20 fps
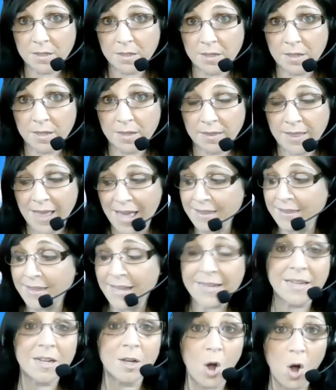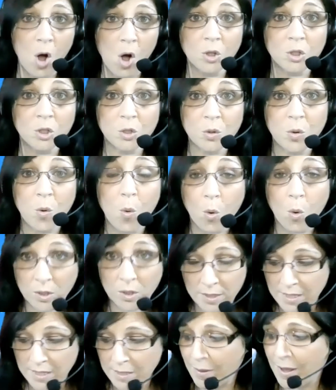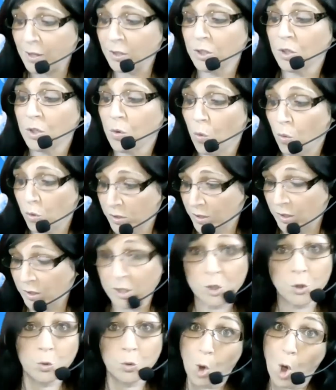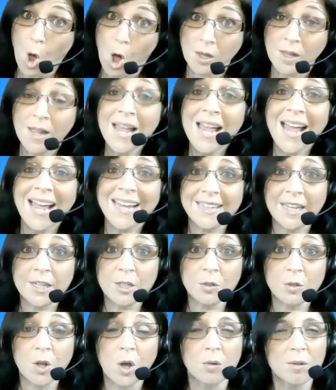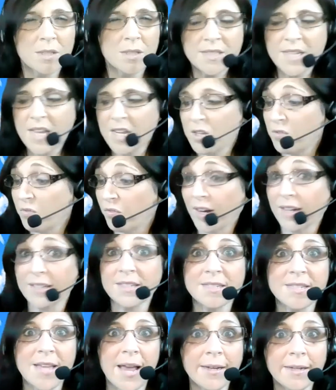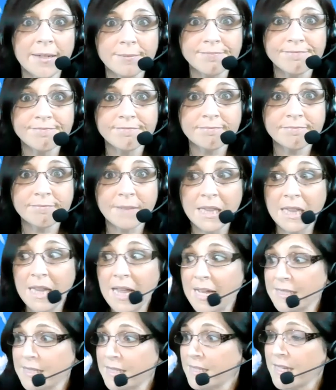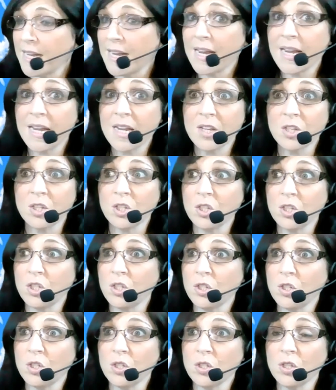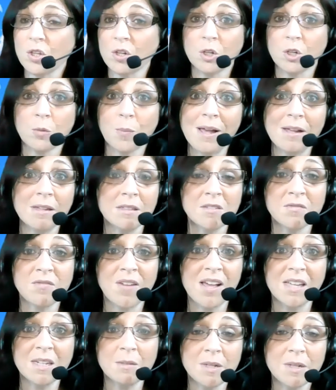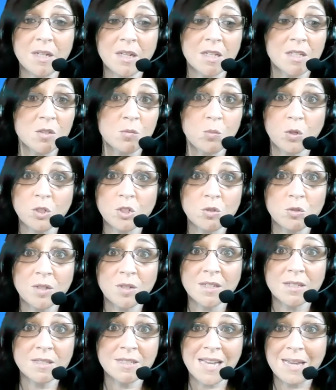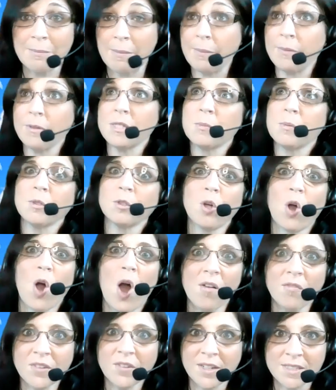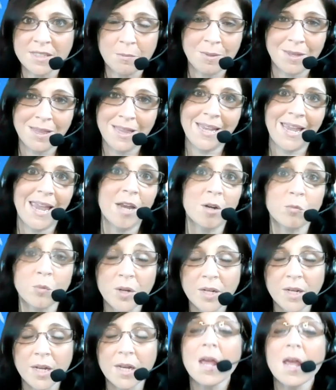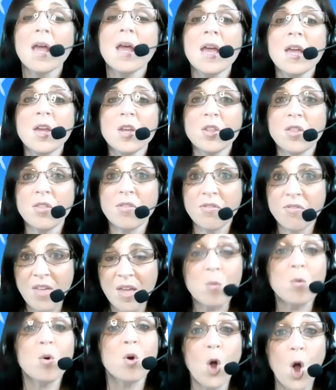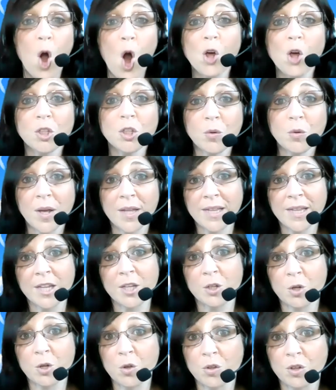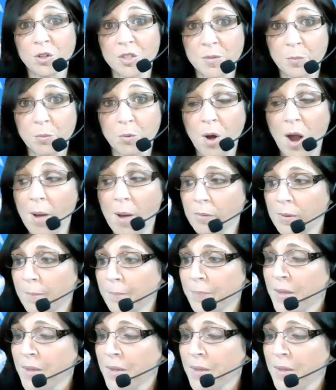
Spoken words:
then they can call you or email you, or they'll do it all and let you know. Let's say you forgot to sign it. Let's say your ballot's invalid because what you did inside, maybe you spilled coffee on something, they can't read it. They will call you and let you know there's a problem.